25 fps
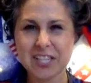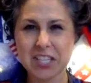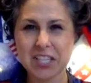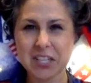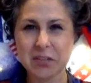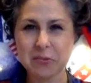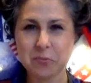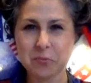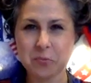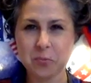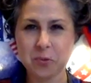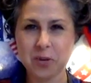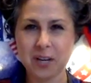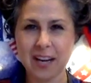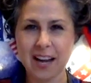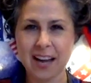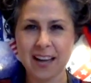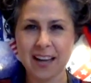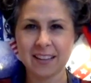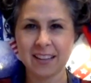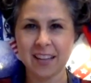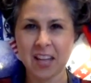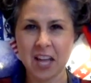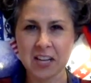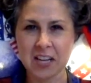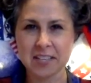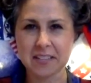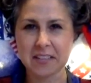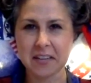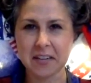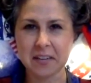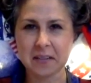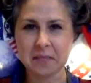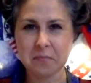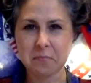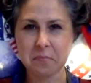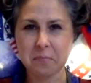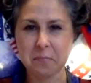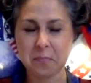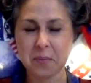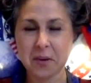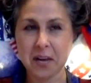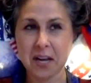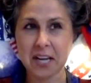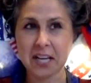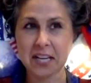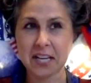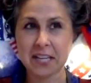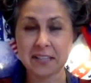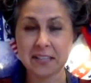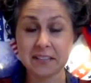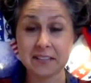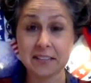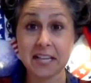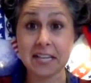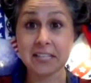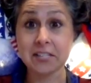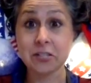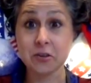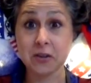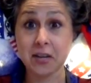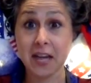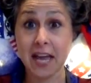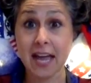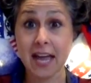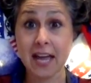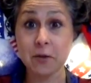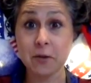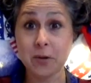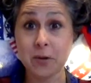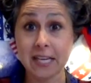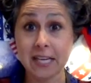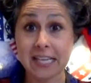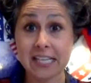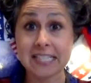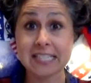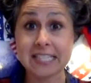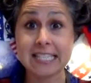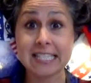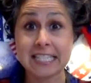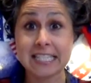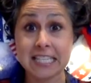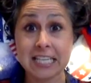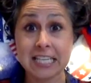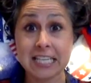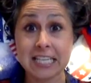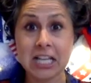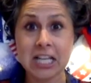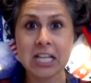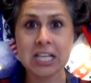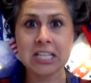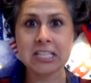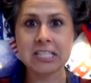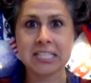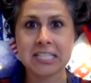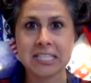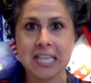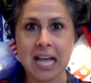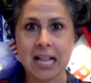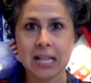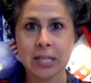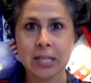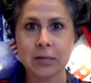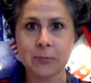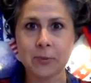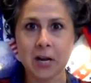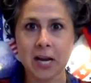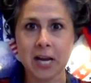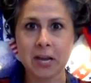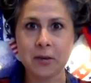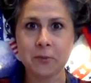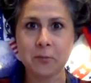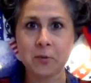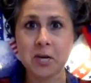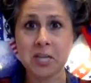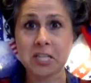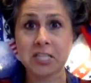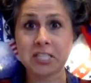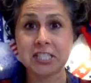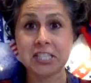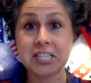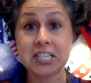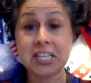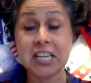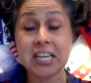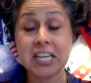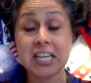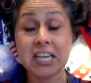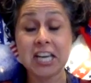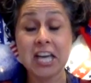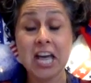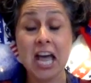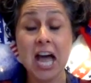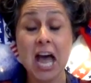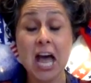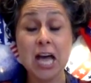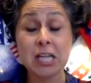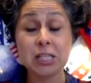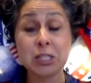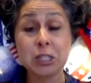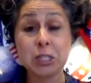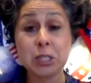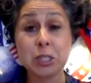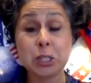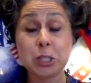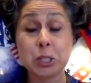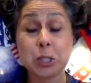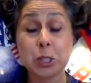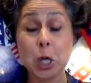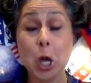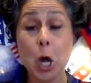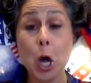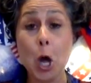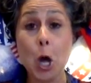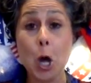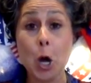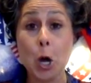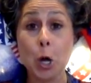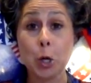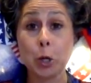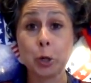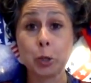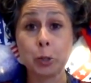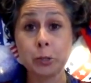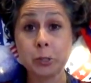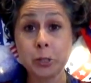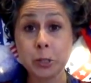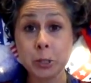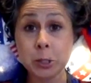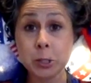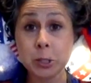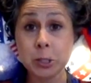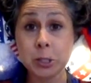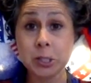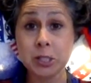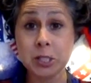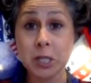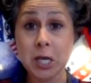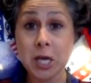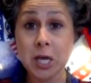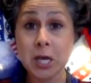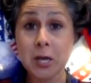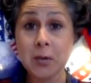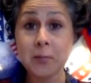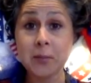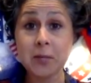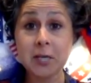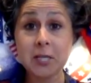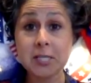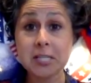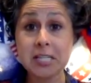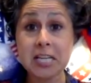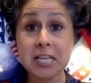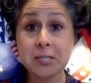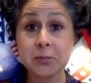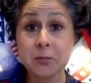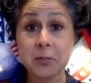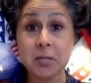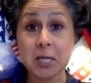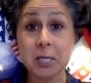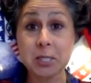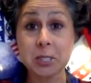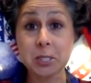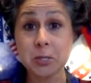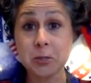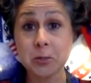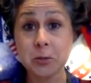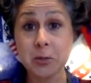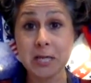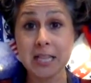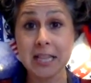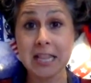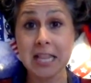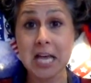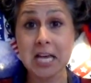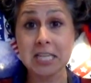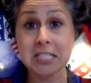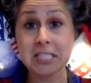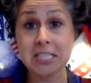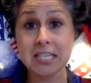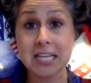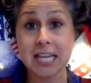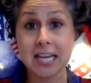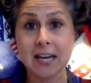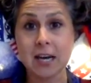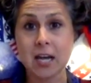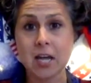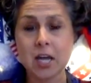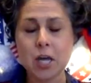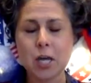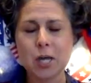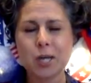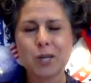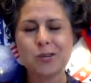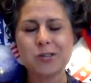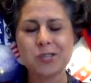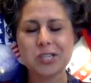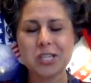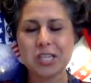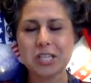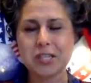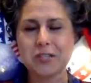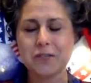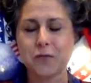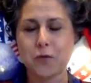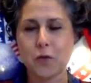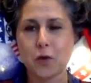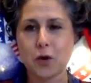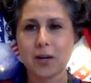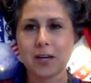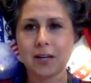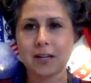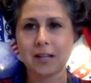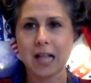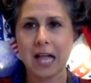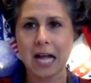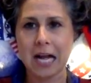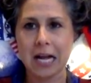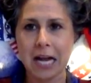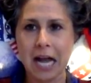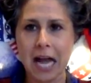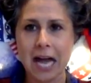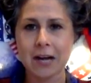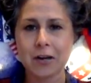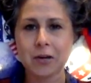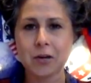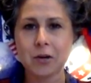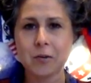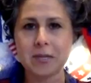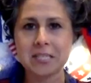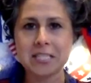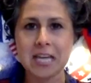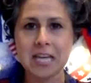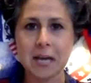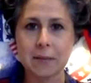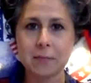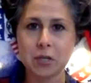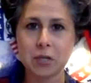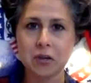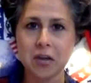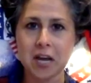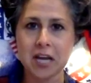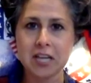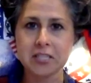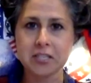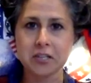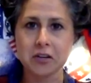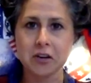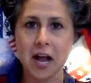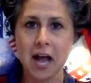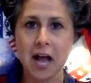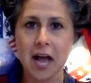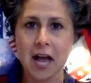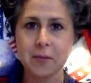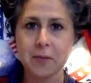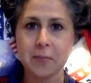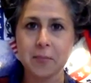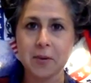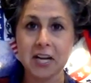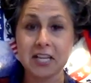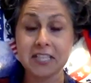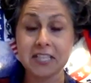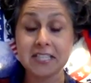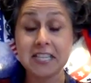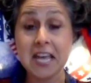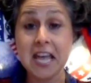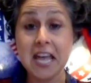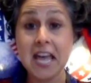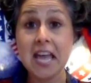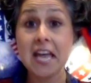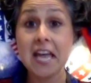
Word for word: actually, we're not in London, but that's okay. We can still celebrate with tea and scones because that's what they do in London. Usually it's four o'clock. I don't know what time you guys are on, but